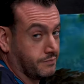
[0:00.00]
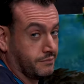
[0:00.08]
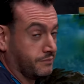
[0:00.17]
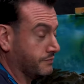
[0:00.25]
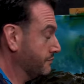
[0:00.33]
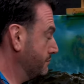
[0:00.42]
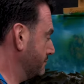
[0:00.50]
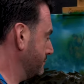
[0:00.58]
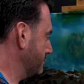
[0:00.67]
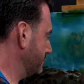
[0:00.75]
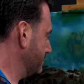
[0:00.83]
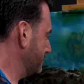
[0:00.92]
We don't
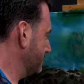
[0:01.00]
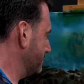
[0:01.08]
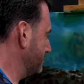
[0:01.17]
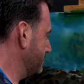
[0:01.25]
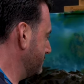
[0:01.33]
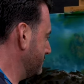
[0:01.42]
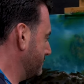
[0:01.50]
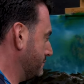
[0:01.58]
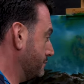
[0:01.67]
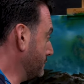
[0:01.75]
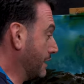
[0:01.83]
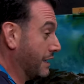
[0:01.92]
know where he lives.
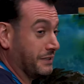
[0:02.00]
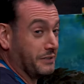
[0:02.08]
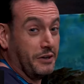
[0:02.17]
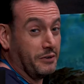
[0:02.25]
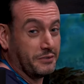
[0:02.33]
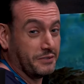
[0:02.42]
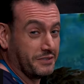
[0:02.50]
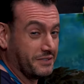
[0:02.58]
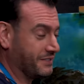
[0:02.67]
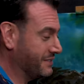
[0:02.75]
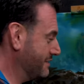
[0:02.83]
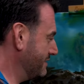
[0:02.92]
I don't.
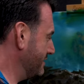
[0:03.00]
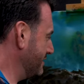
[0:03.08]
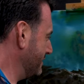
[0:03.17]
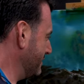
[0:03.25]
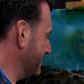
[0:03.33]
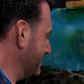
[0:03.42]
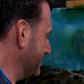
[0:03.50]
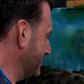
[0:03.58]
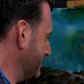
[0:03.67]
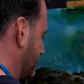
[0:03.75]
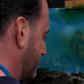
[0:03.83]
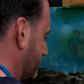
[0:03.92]
Whatever.
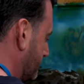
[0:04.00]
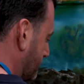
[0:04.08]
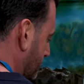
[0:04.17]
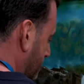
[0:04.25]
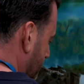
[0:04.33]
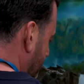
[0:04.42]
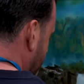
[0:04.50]
go right into my